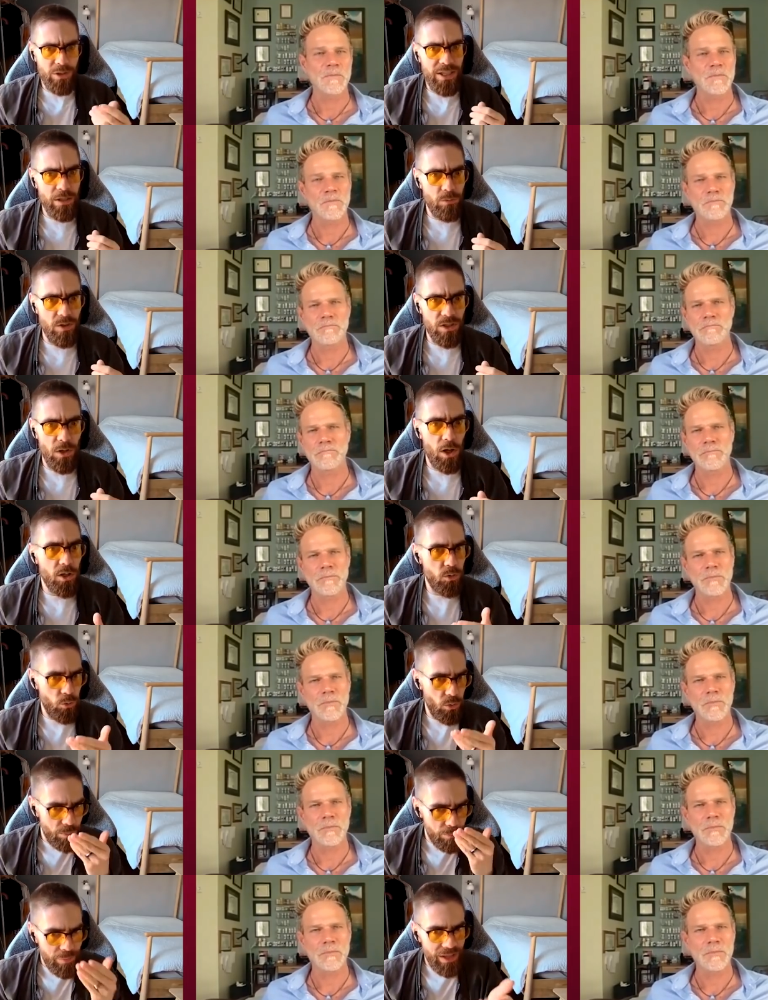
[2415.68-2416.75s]
Speaker 1: you seen
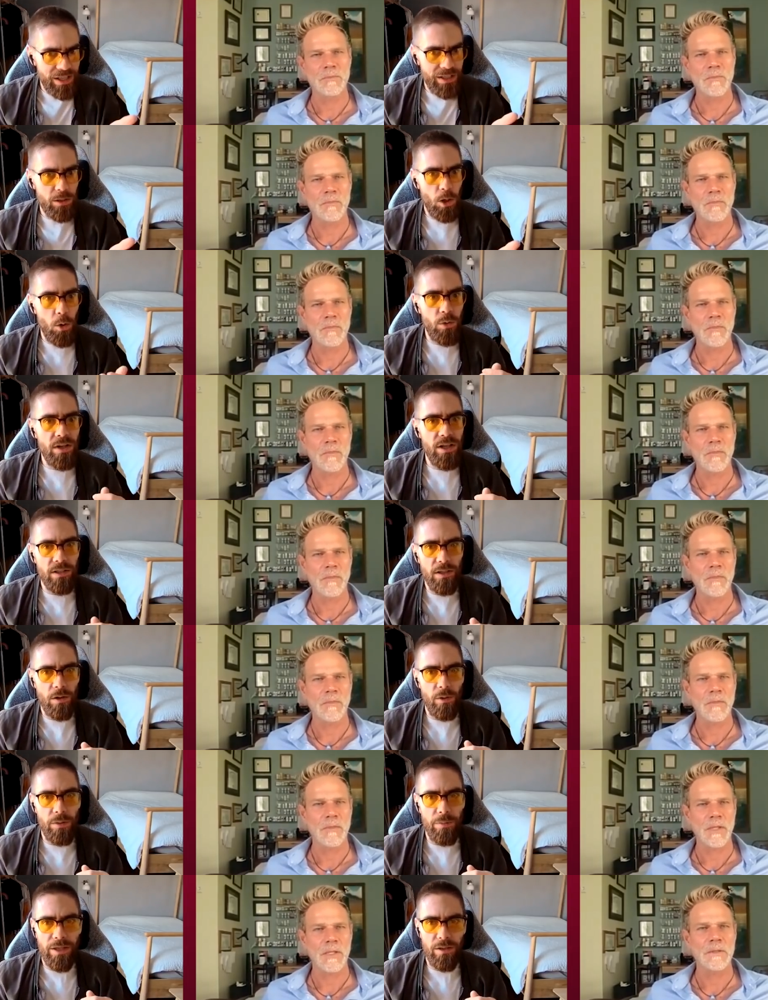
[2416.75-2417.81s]
results with melatonin
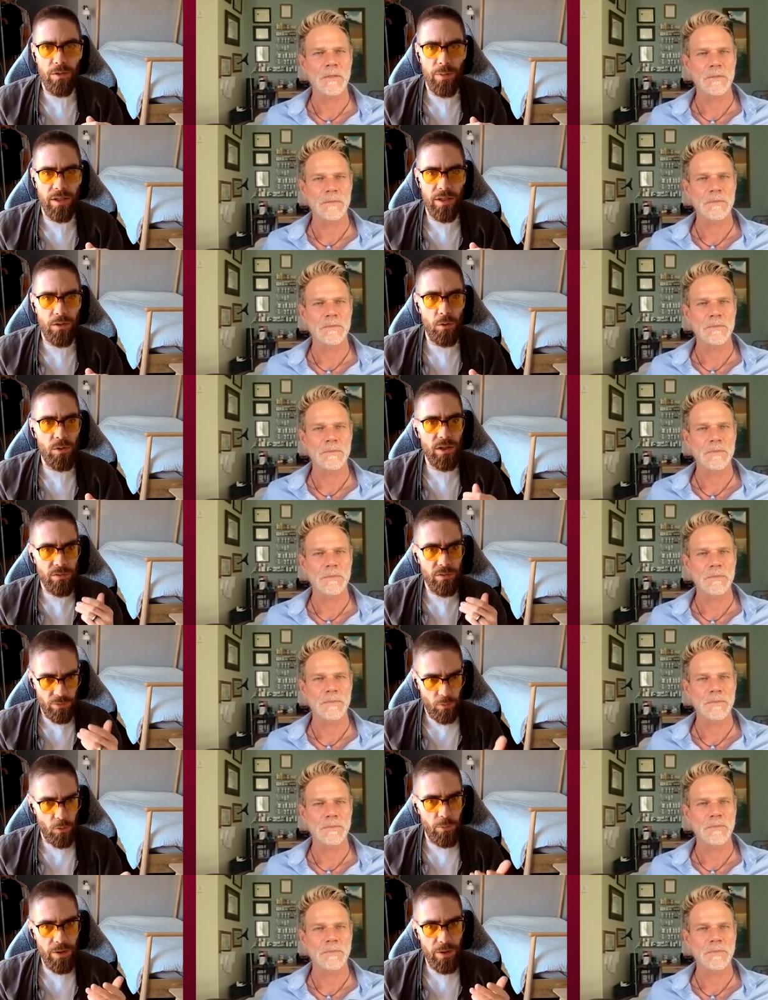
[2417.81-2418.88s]
going back to melatonin
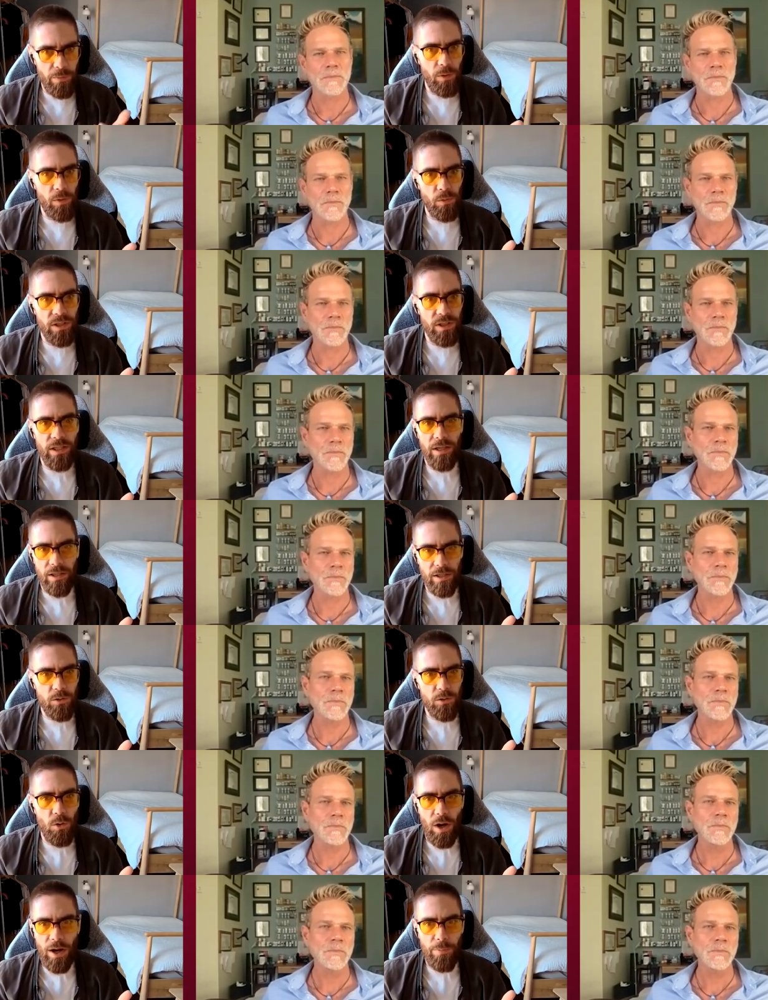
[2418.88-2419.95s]
for people with
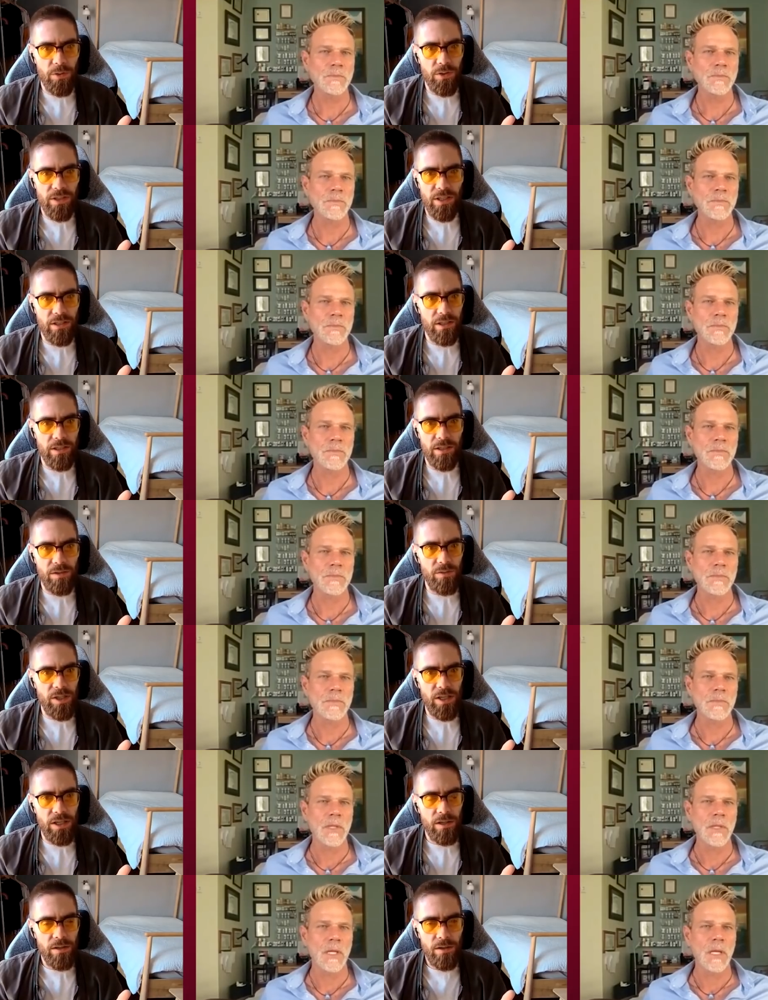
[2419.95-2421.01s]
electro
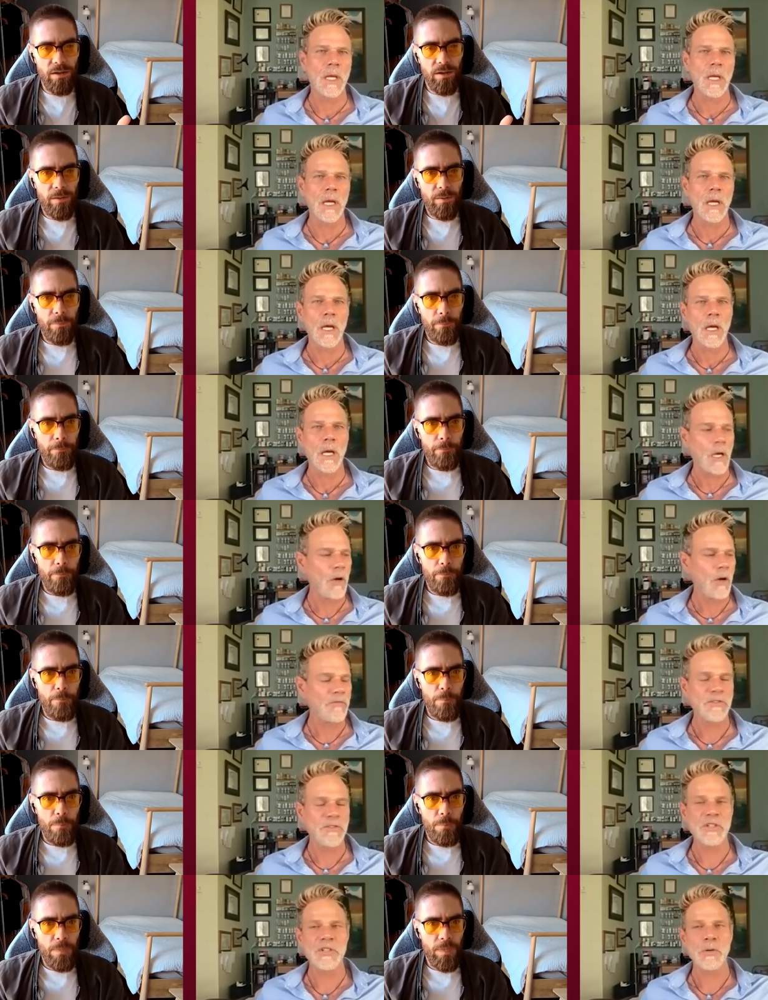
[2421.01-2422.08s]
hypersensitivity
Speaker 2: oh
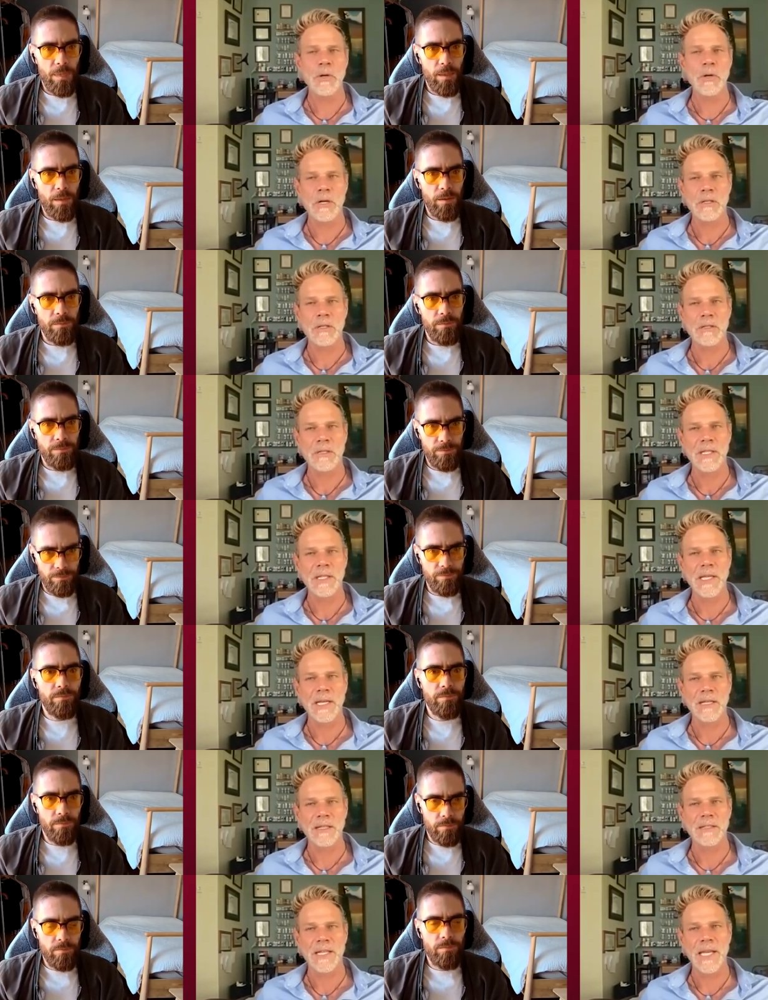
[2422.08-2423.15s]
for sure
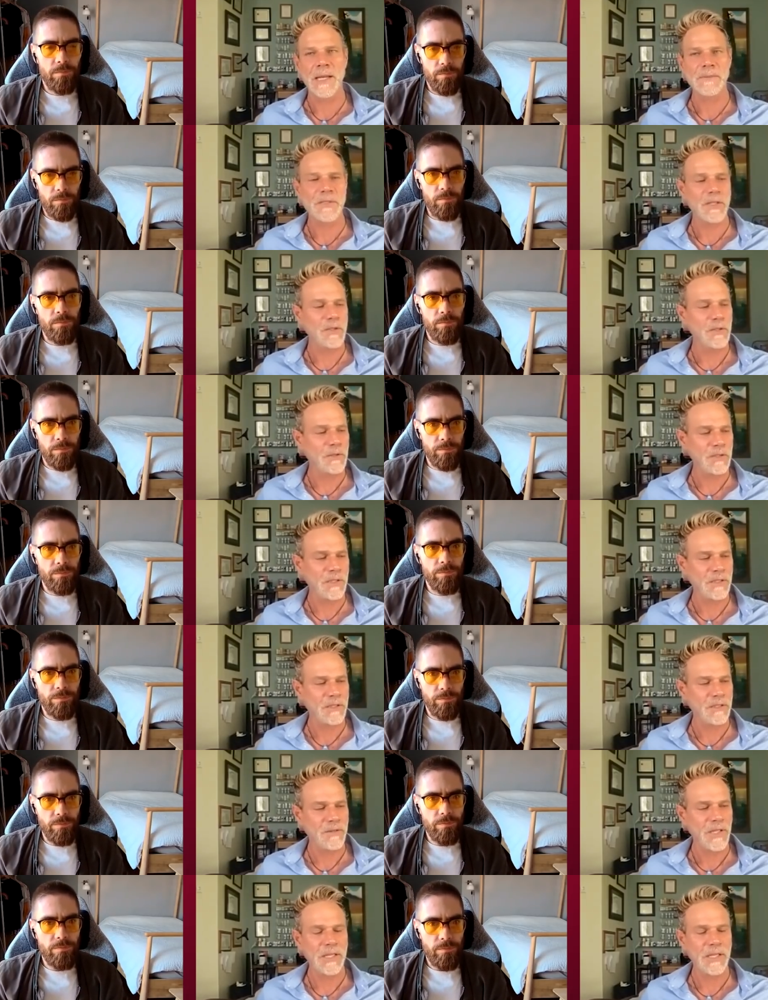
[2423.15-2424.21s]
yeah absolutely
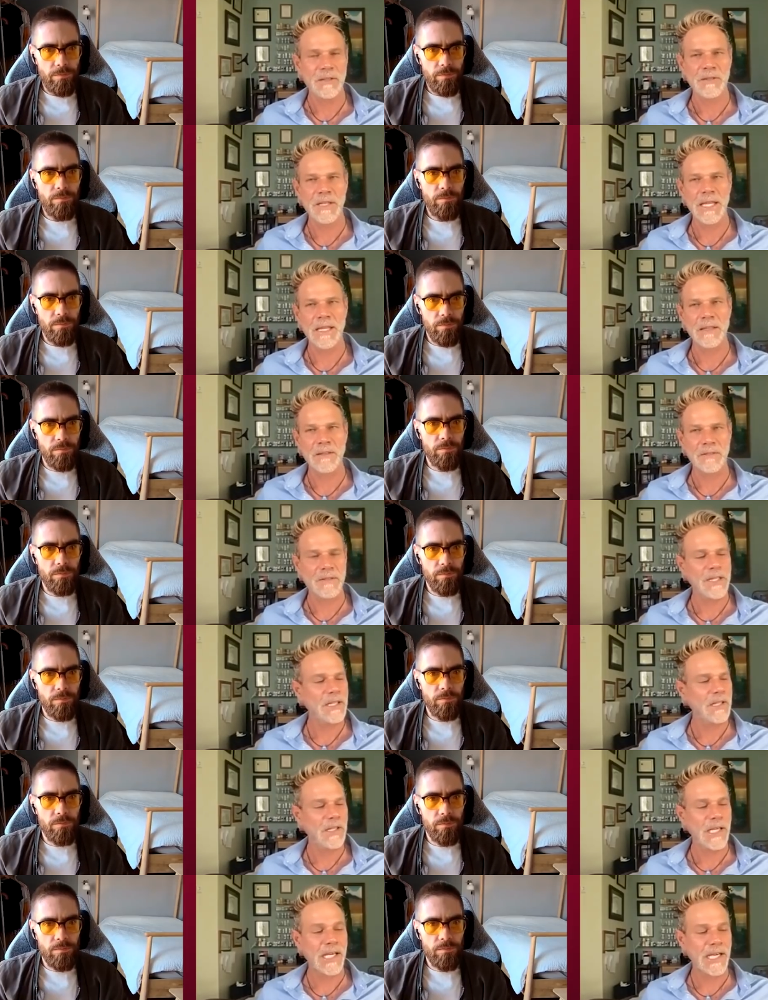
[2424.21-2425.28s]
they they
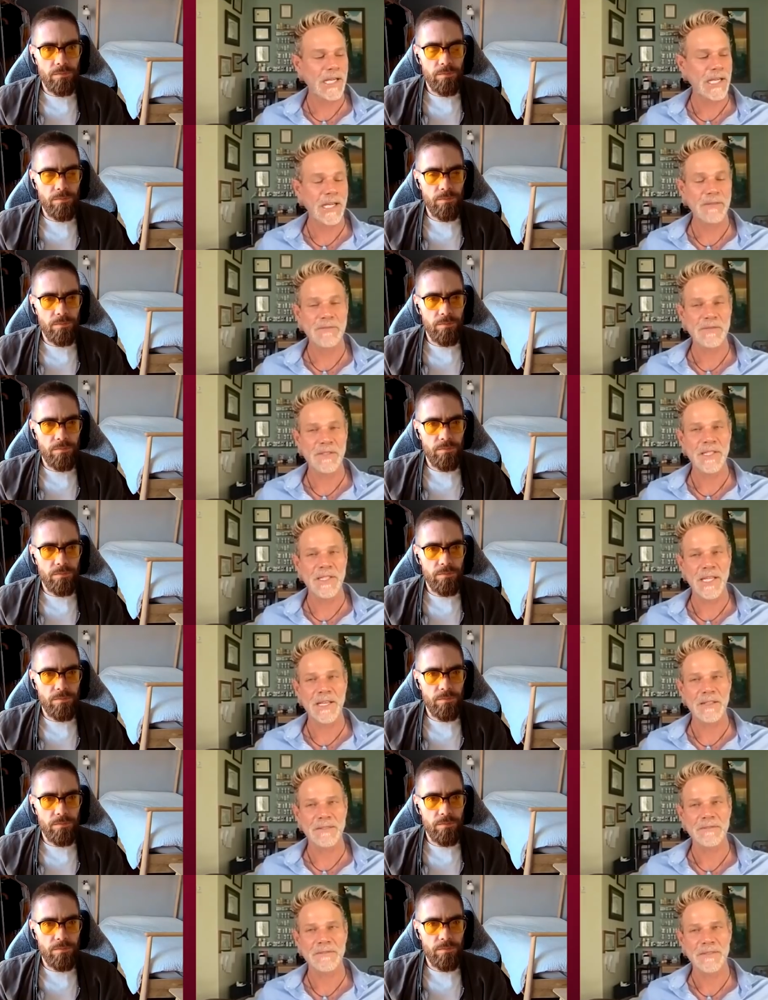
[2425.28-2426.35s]
i i yeah
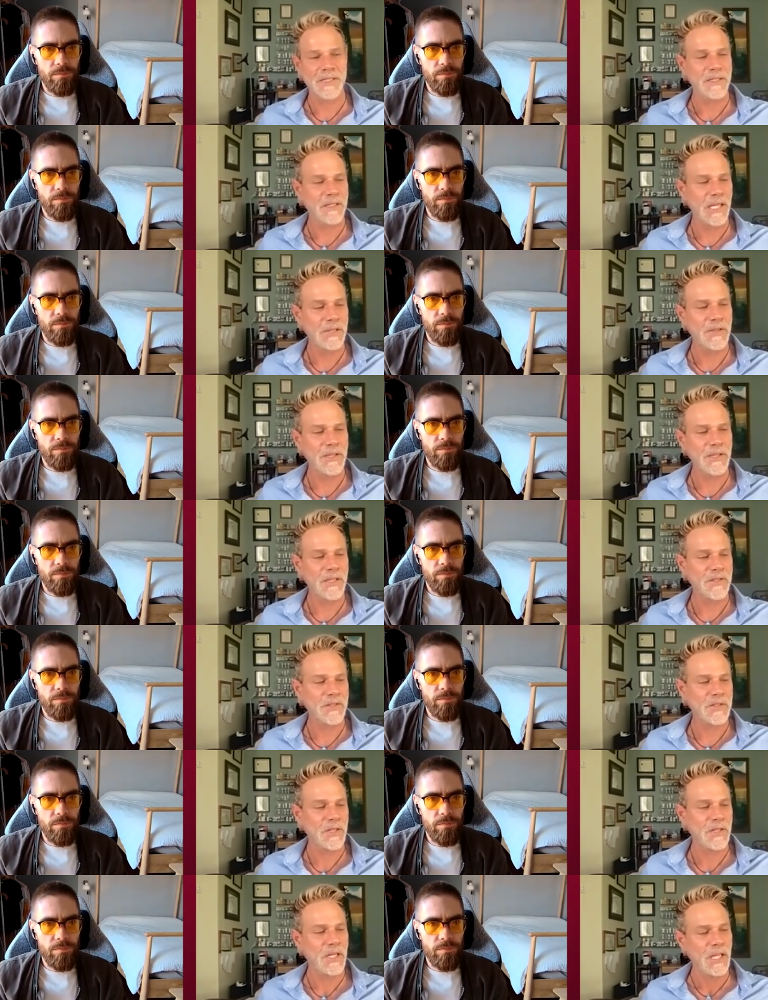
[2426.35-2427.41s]
i think it's